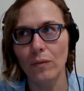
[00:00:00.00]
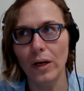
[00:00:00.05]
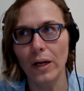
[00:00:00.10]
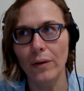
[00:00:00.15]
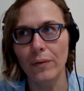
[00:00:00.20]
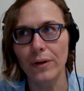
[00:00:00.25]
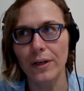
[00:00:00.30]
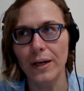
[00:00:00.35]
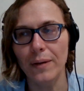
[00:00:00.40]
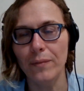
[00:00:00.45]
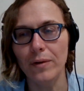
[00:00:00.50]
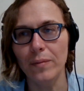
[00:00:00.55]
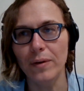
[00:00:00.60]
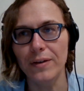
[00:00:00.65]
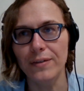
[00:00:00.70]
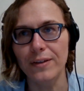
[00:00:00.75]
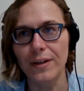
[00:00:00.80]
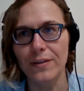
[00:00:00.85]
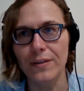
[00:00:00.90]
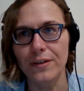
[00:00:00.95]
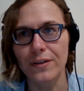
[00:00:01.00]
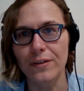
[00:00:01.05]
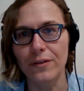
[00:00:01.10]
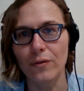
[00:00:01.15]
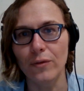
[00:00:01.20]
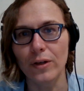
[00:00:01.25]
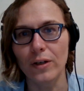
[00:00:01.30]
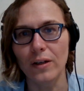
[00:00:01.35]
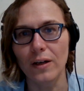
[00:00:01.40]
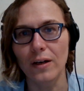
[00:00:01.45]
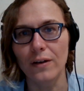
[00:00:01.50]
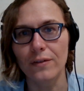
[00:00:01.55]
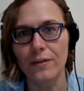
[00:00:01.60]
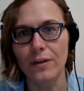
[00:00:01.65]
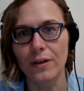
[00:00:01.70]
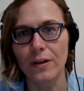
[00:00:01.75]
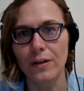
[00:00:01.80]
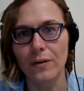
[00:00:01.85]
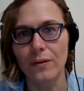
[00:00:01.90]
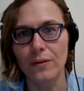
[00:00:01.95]
would come to my senses and realize
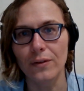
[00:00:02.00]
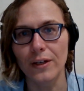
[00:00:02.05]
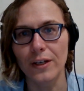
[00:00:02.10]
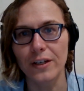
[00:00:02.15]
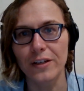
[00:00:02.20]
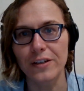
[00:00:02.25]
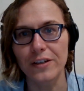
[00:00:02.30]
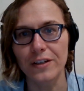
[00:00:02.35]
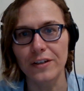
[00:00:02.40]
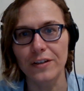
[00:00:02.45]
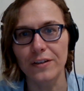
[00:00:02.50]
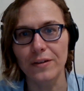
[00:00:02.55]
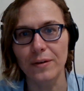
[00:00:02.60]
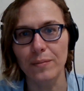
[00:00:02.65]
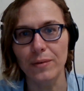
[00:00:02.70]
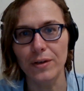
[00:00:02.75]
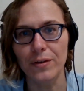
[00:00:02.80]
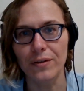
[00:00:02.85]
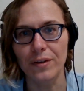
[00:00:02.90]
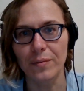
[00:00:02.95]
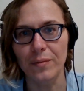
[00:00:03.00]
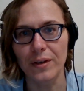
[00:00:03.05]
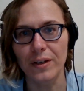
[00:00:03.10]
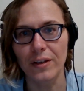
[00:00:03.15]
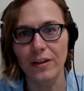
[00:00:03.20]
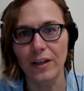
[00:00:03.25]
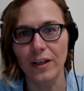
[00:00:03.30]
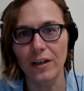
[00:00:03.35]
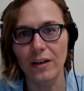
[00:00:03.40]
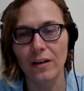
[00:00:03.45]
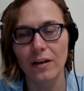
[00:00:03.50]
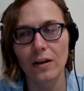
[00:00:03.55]
no, like she's abusing me, like